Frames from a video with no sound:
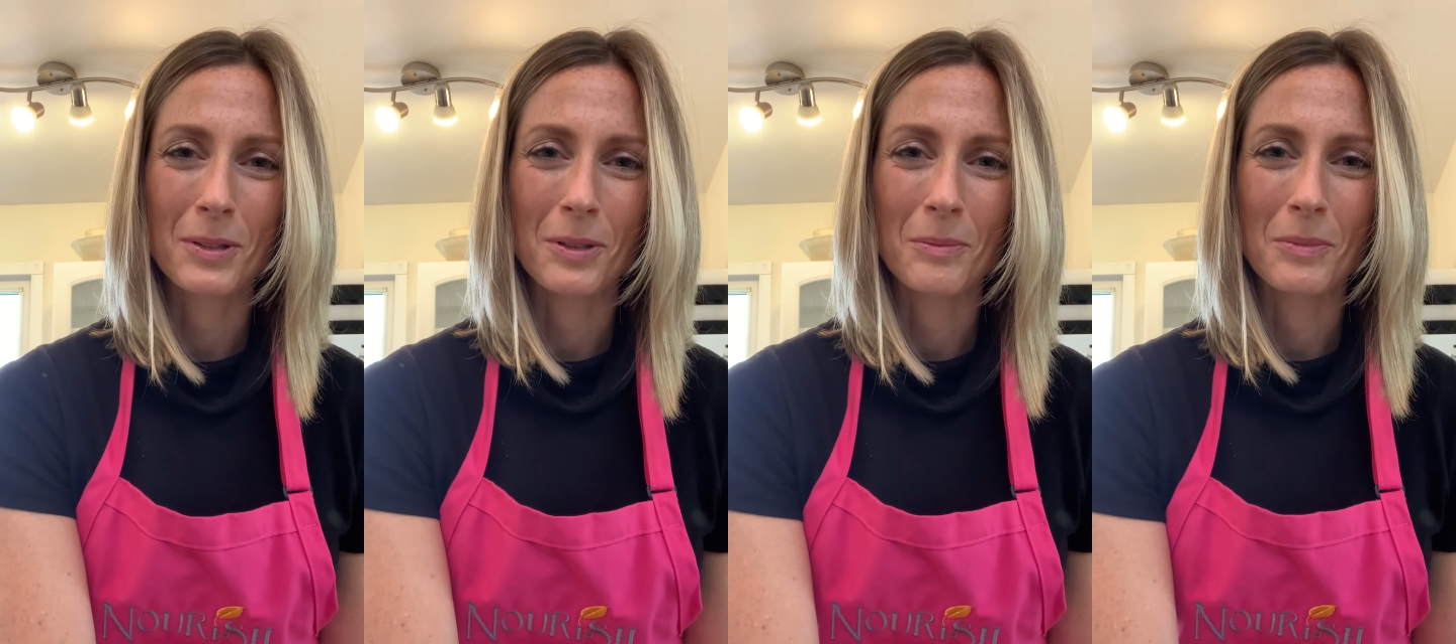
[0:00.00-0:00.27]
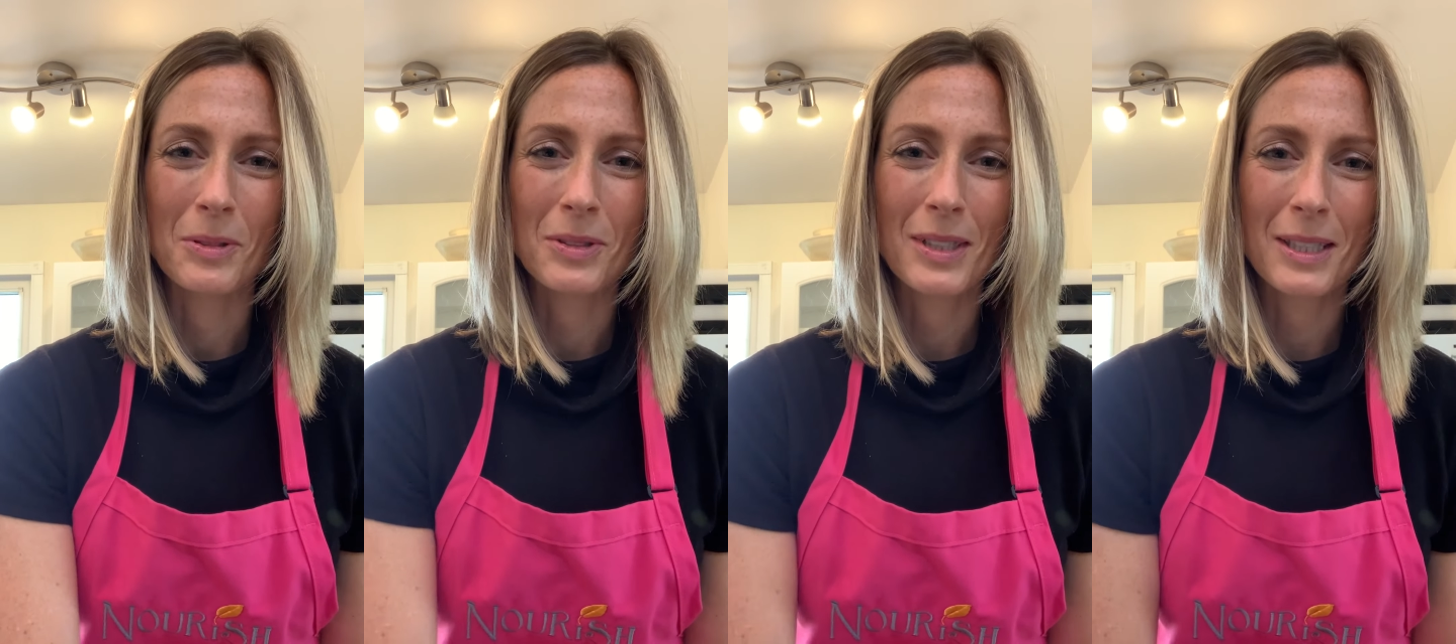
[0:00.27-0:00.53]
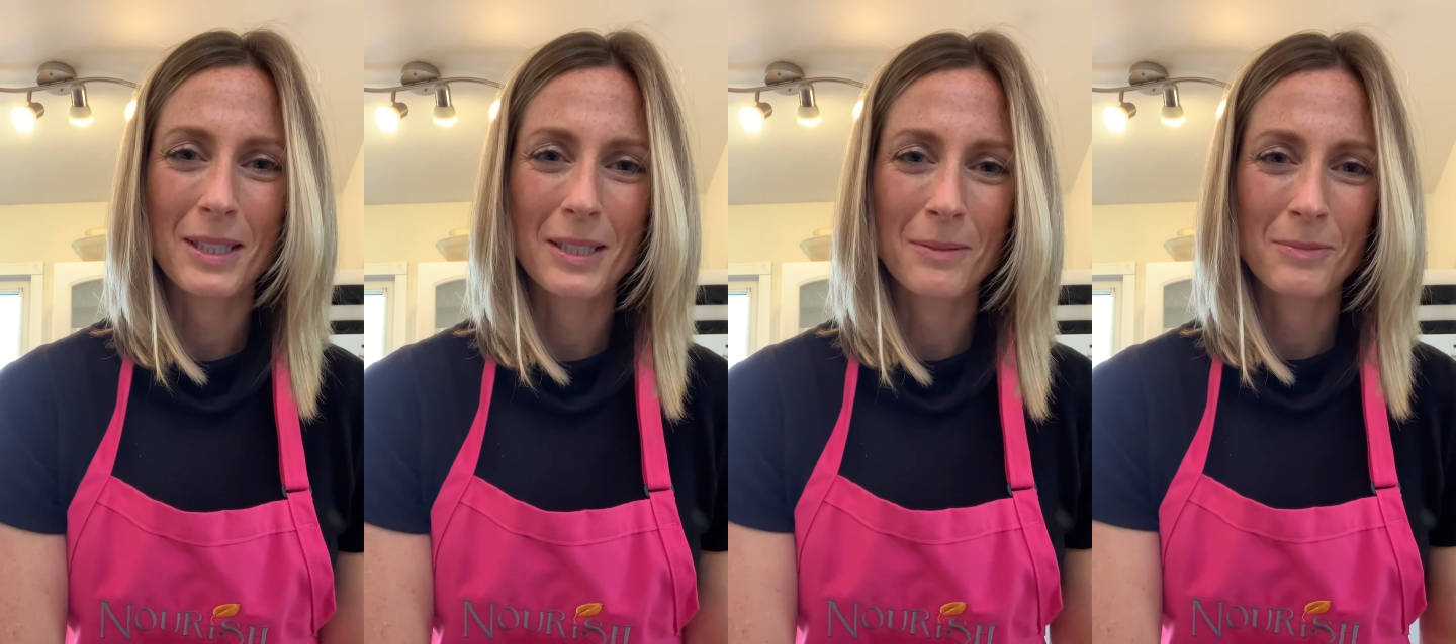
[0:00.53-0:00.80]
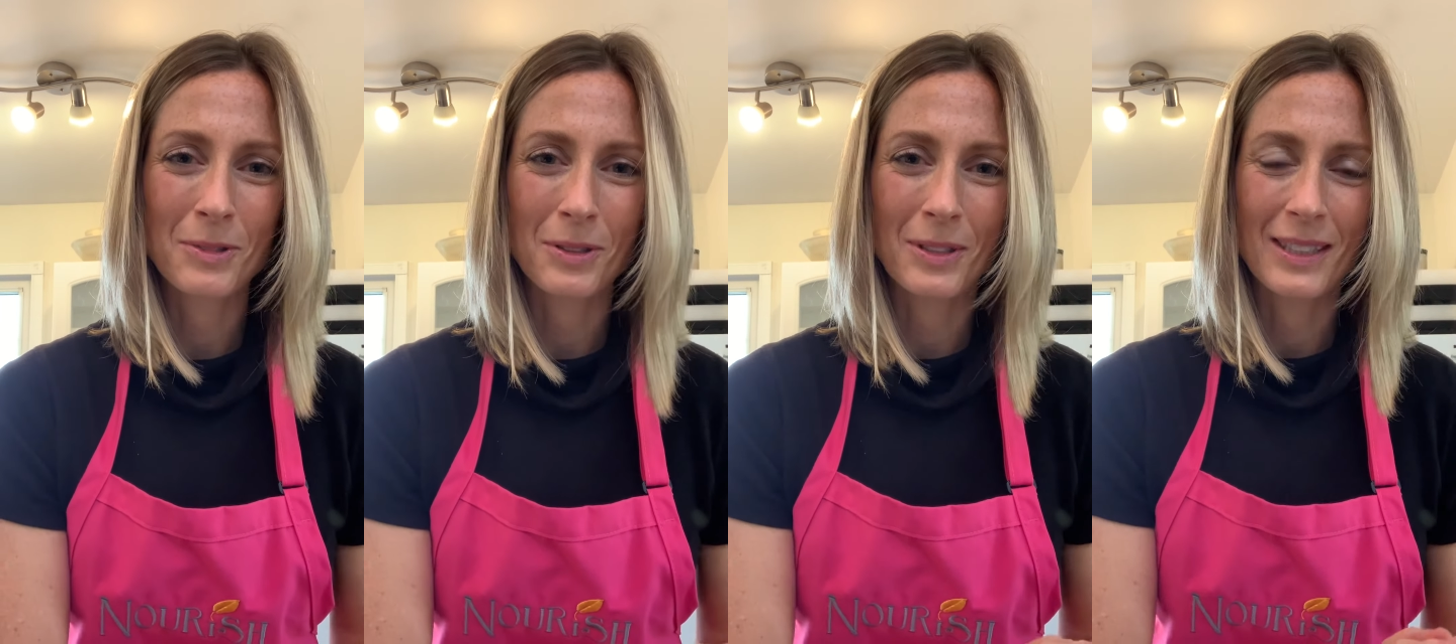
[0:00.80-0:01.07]
immune system
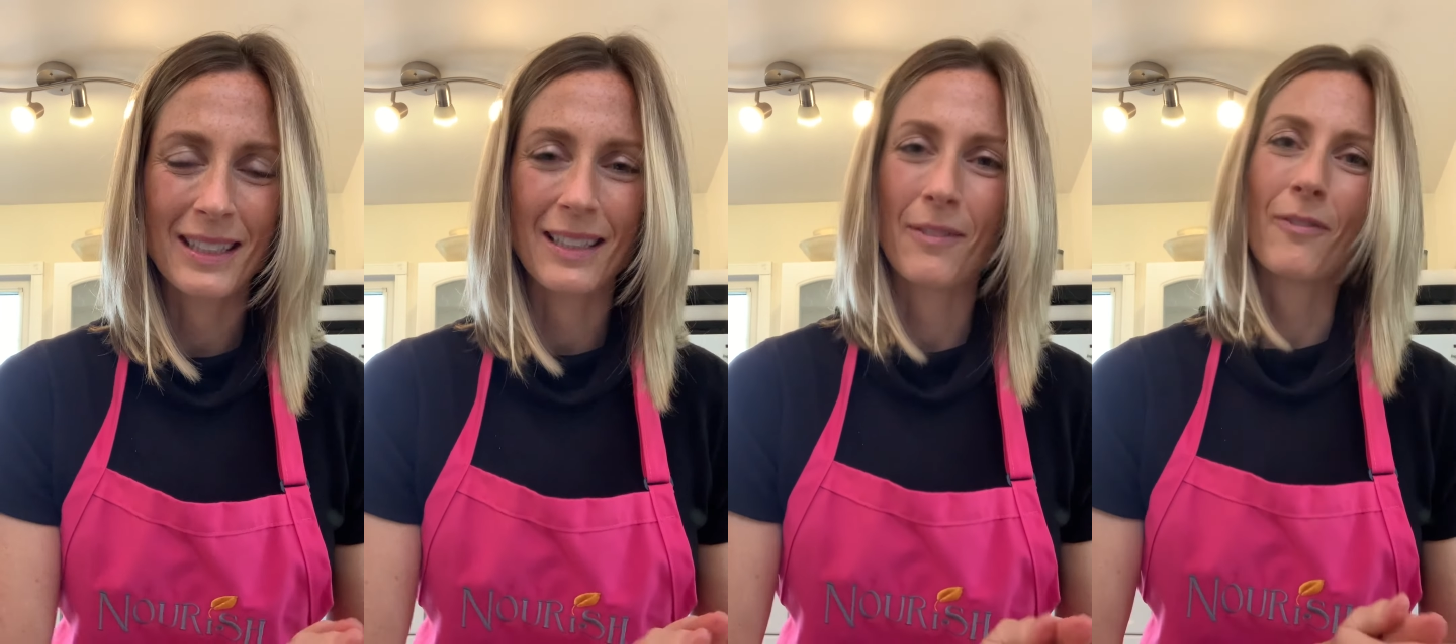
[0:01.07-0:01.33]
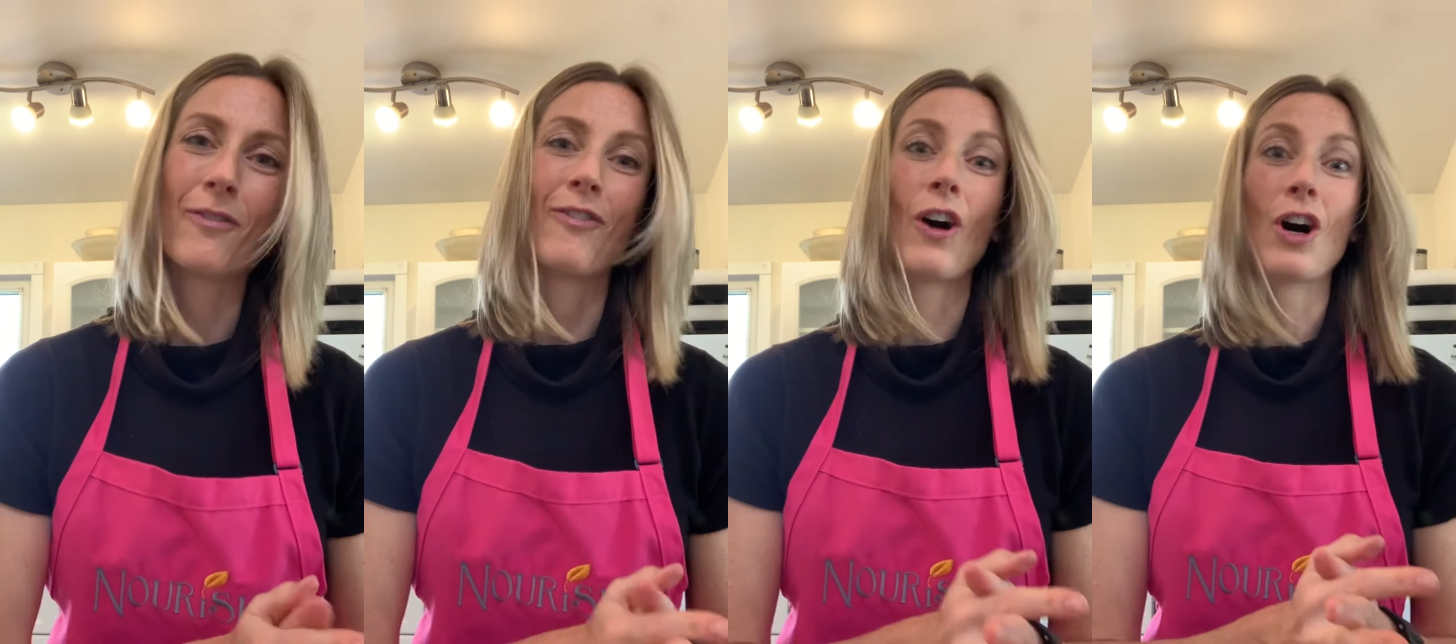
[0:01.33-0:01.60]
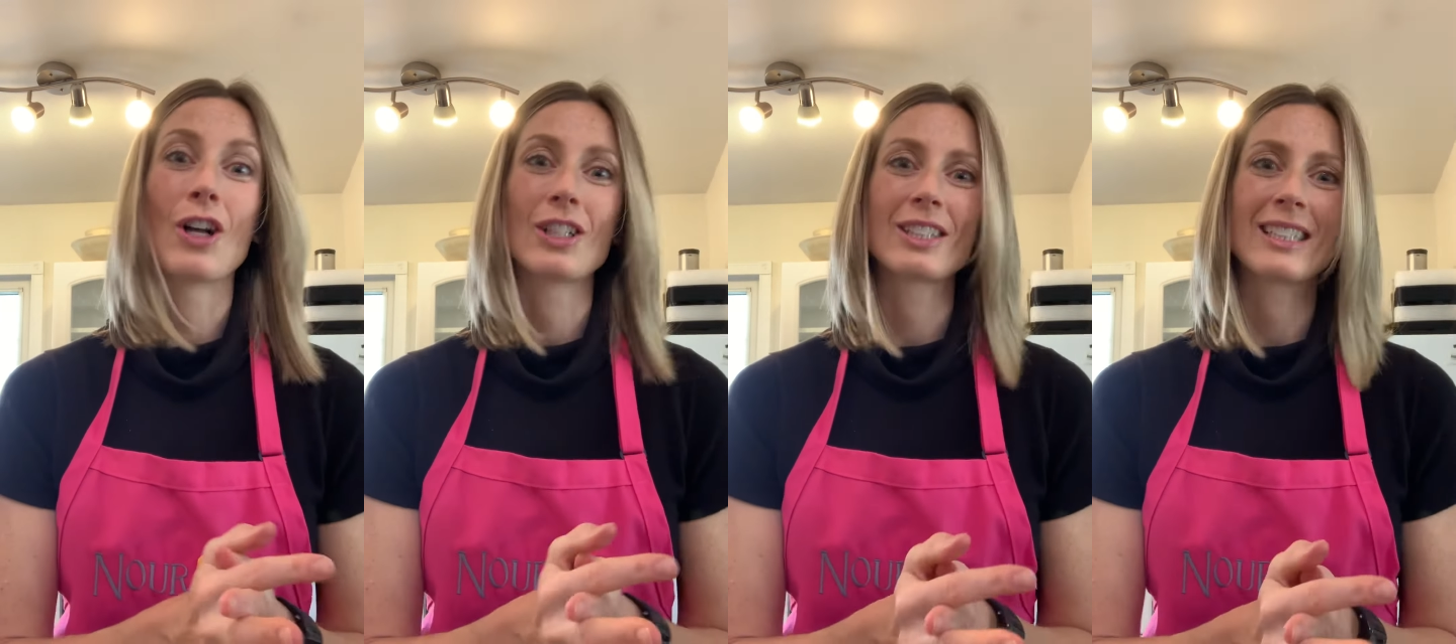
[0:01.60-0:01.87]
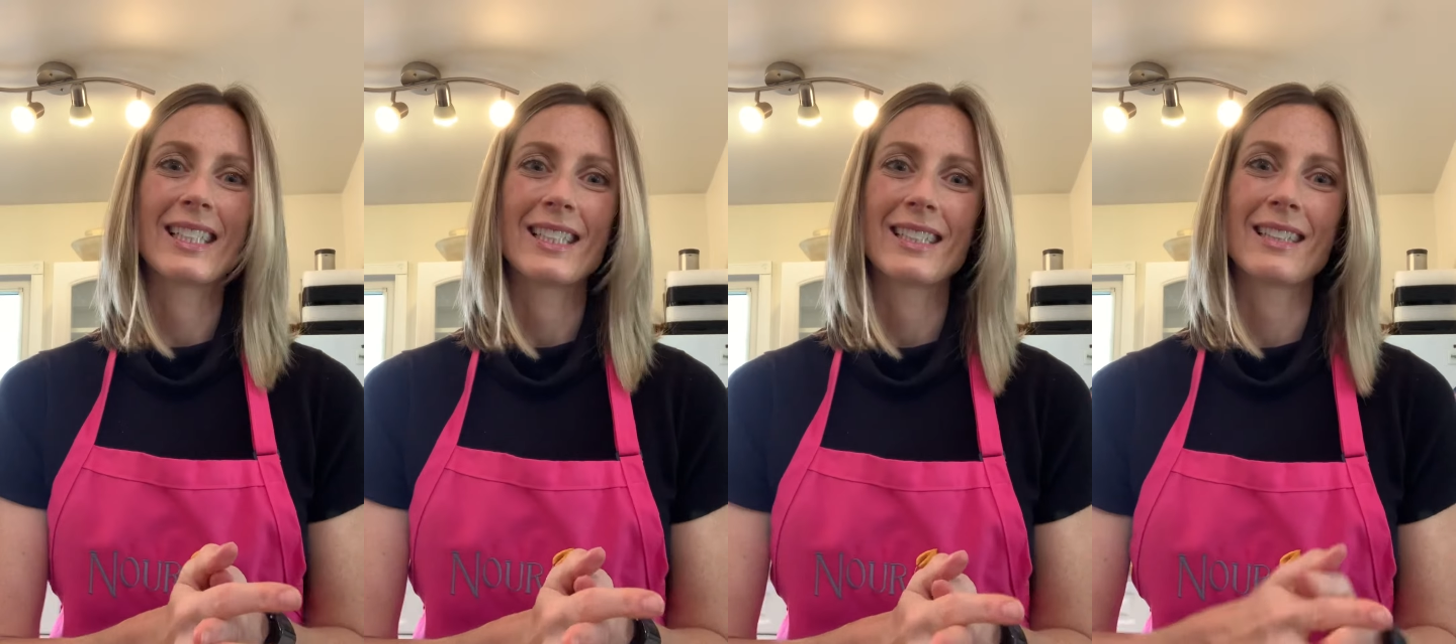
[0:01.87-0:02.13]
during the fall
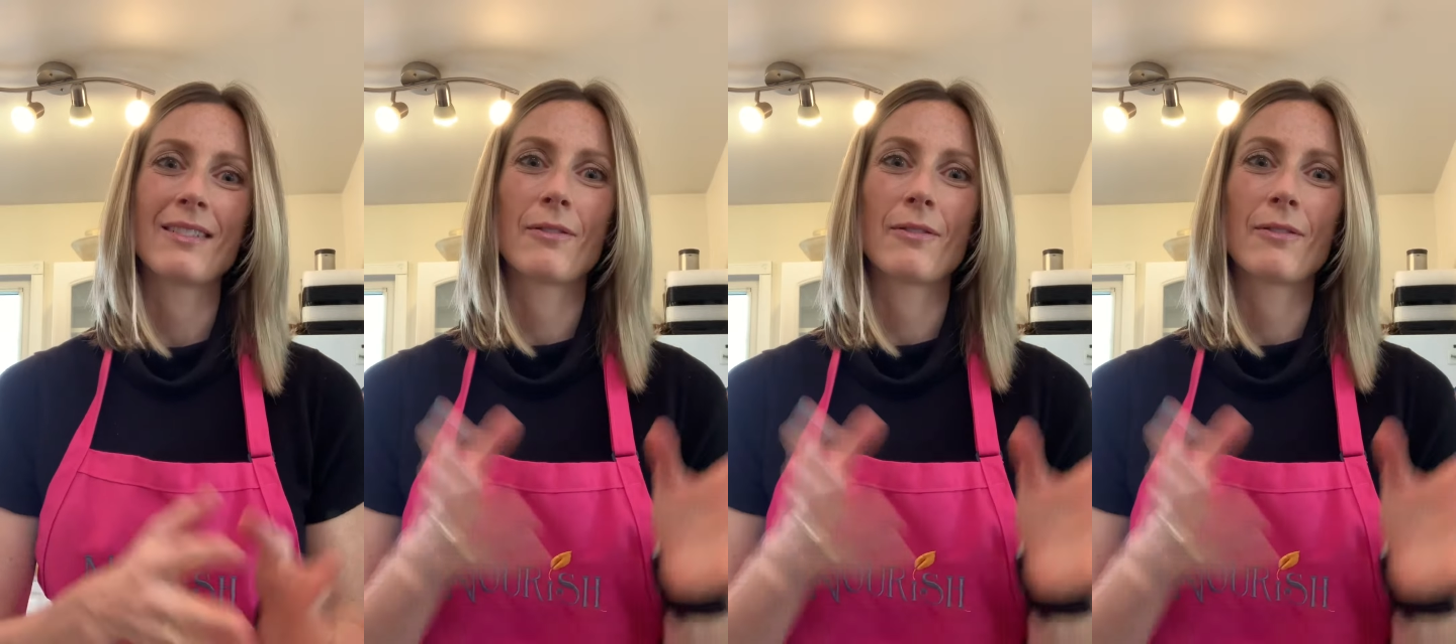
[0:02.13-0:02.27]
season,